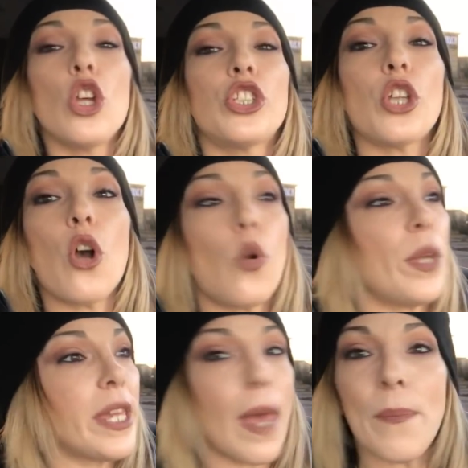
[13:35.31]
So
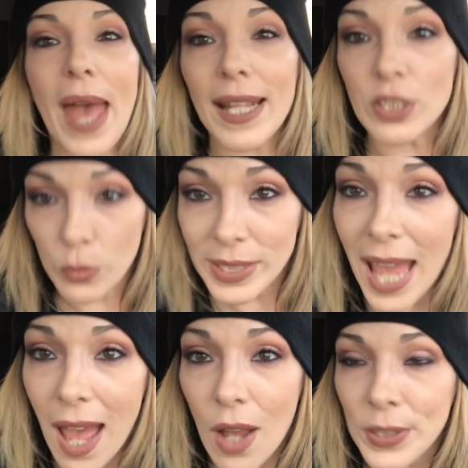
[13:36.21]
we get back to his
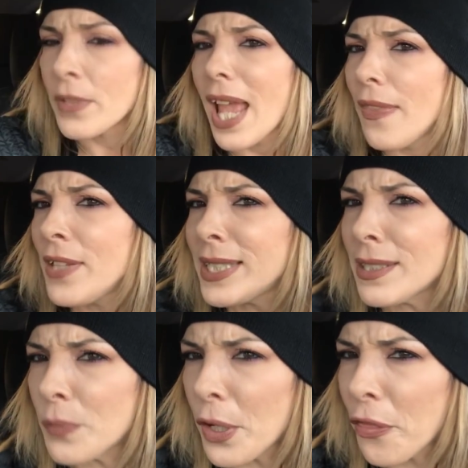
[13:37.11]
house, and this
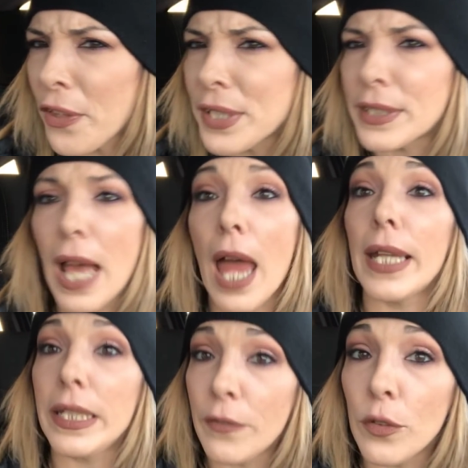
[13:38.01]
is where things got
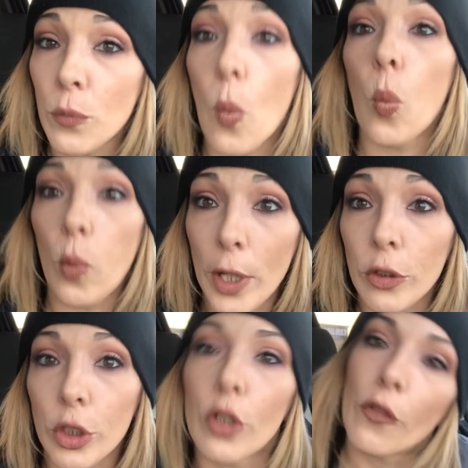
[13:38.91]
even
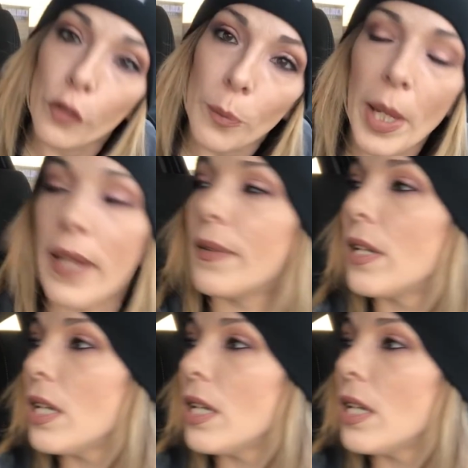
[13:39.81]
weirder for me.